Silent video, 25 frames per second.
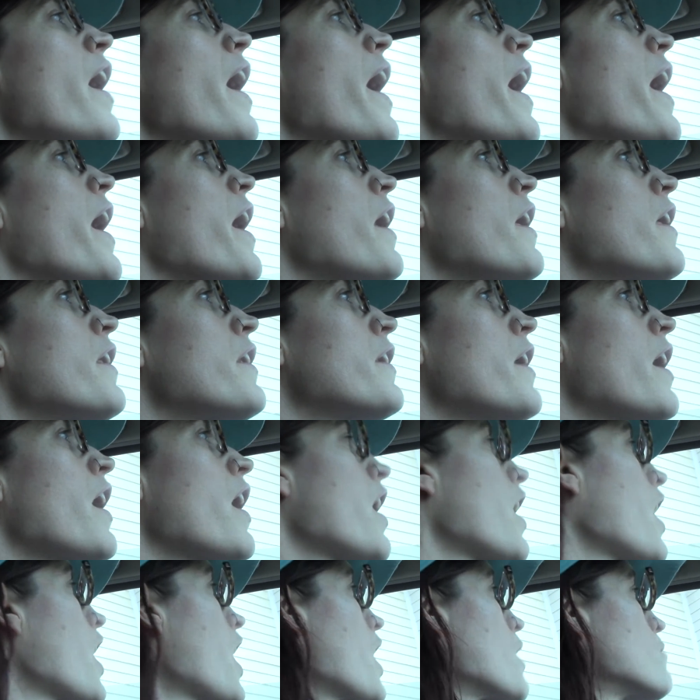And
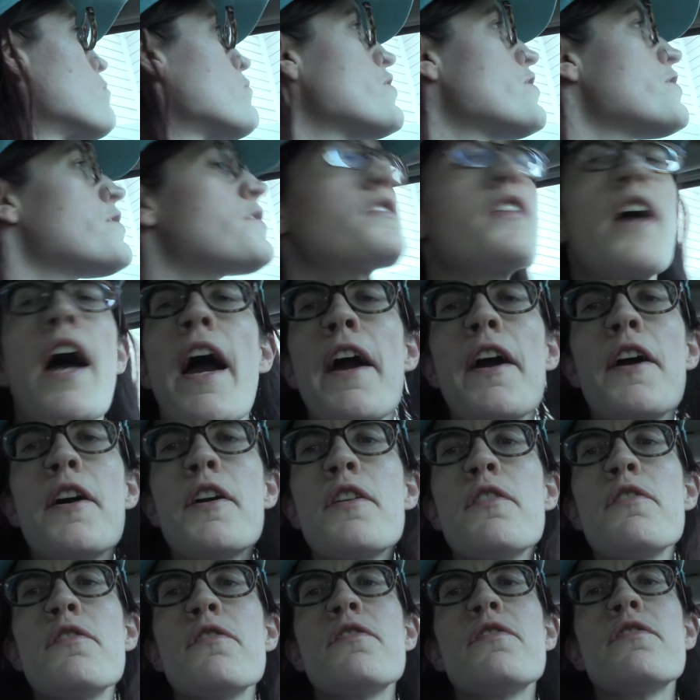I'm just tired
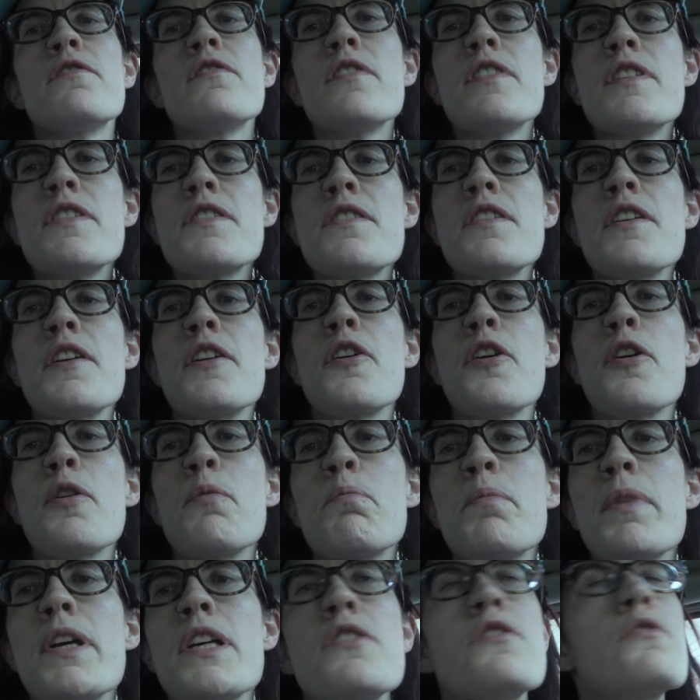of listening to her
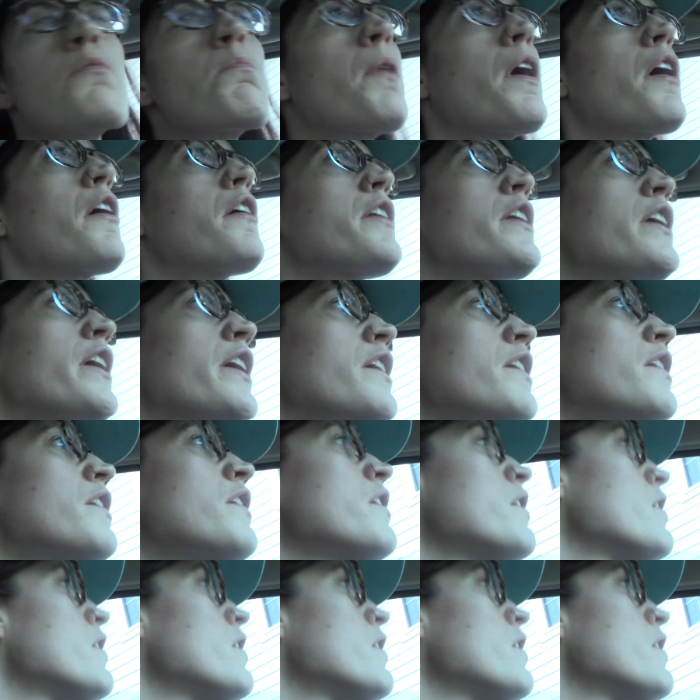bitch about it.